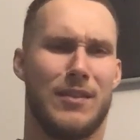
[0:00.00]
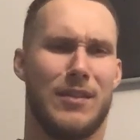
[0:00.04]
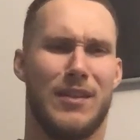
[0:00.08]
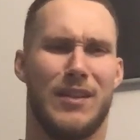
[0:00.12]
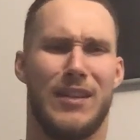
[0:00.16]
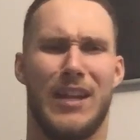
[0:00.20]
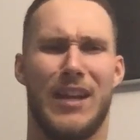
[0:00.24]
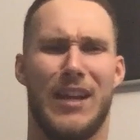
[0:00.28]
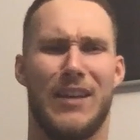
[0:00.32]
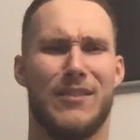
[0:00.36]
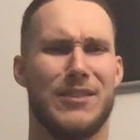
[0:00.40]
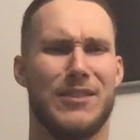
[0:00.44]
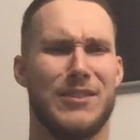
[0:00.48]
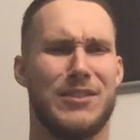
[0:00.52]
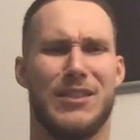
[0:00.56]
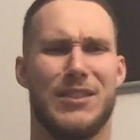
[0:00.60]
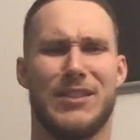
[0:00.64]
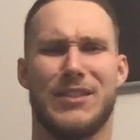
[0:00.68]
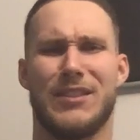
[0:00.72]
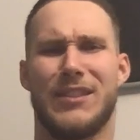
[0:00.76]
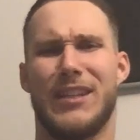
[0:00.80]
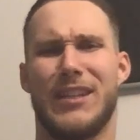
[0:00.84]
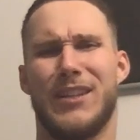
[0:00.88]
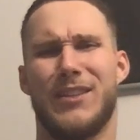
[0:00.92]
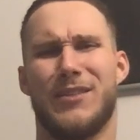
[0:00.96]
and I was
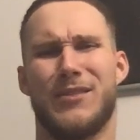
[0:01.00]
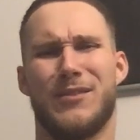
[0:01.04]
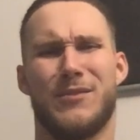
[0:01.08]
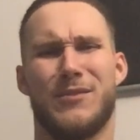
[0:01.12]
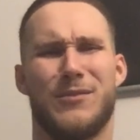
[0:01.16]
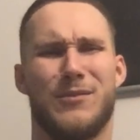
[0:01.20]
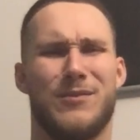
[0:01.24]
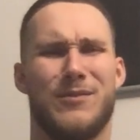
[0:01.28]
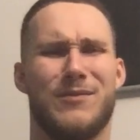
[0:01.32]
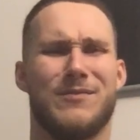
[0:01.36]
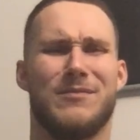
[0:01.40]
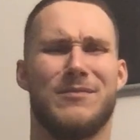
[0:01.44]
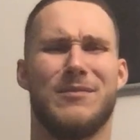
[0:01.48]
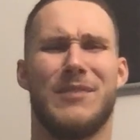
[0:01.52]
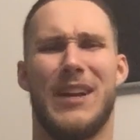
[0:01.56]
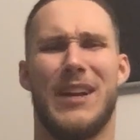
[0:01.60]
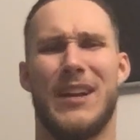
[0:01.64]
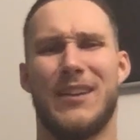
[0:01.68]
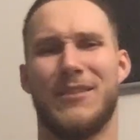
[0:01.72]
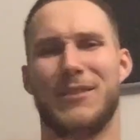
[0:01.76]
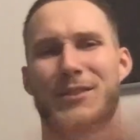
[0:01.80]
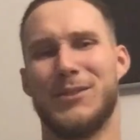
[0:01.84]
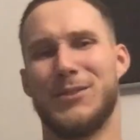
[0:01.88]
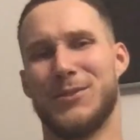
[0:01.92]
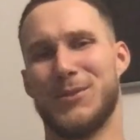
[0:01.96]
just like, I
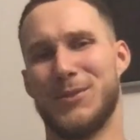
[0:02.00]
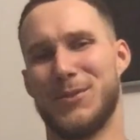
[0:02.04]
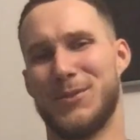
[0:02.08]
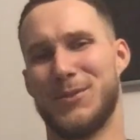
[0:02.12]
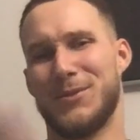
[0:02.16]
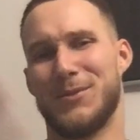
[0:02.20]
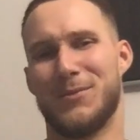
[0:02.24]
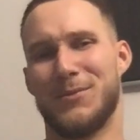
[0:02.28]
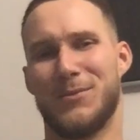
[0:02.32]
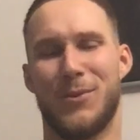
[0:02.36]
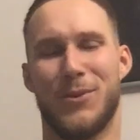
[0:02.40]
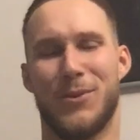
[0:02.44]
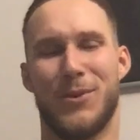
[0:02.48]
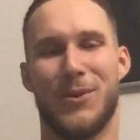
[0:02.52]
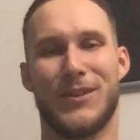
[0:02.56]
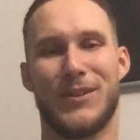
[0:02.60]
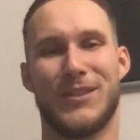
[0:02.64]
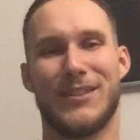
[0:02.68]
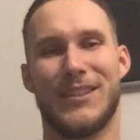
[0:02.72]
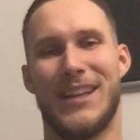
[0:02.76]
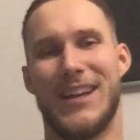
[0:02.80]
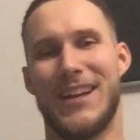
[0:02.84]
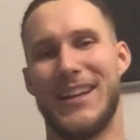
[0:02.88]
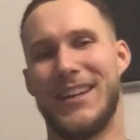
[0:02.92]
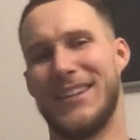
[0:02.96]
was used to walk
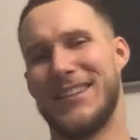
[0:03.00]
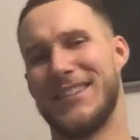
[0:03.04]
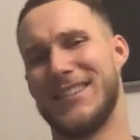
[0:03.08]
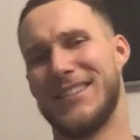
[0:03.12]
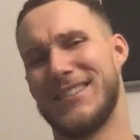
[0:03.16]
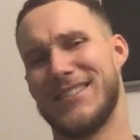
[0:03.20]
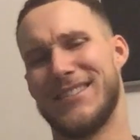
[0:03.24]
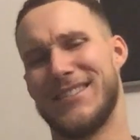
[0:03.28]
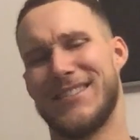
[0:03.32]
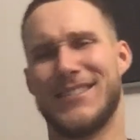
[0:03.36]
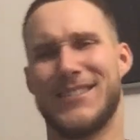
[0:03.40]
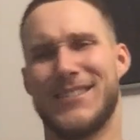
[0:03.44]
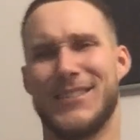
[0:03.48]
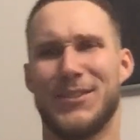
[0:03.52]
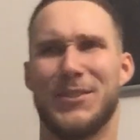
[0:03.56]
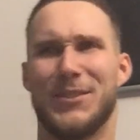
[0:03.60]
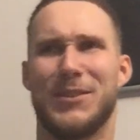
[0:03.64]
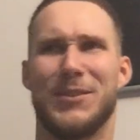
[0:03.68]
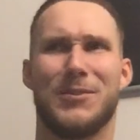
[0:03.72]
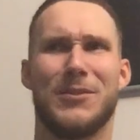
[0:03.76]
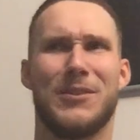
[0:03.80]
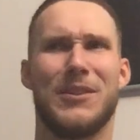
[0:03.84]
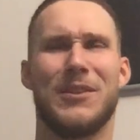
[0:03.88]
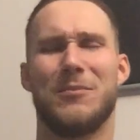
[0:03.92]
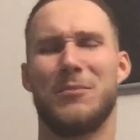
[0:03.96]
like, you
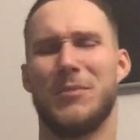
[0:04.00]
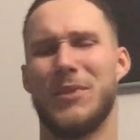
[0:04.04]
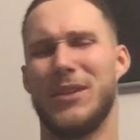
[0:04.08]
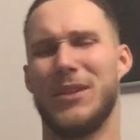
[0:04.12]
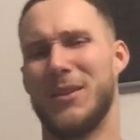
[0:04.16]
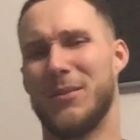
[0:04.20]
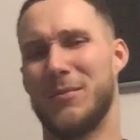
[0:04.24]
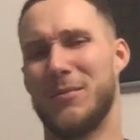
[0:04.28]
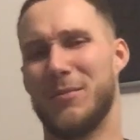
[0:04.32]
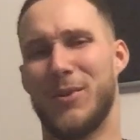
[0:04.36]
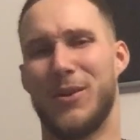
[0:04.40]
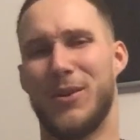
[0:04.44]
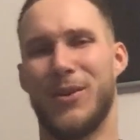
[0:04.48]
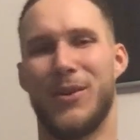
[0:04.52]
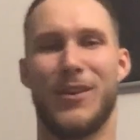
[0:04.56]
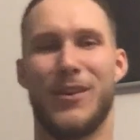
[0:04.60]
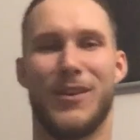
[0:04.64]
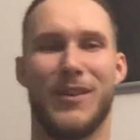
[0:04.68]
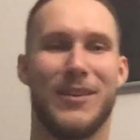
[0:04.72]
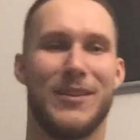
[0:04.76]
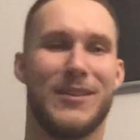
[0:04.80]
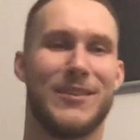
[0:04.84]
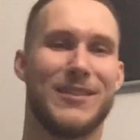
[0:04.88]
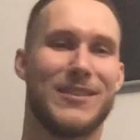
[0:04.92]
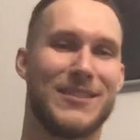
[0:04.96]
know, give me the
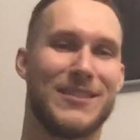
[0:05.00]
ball.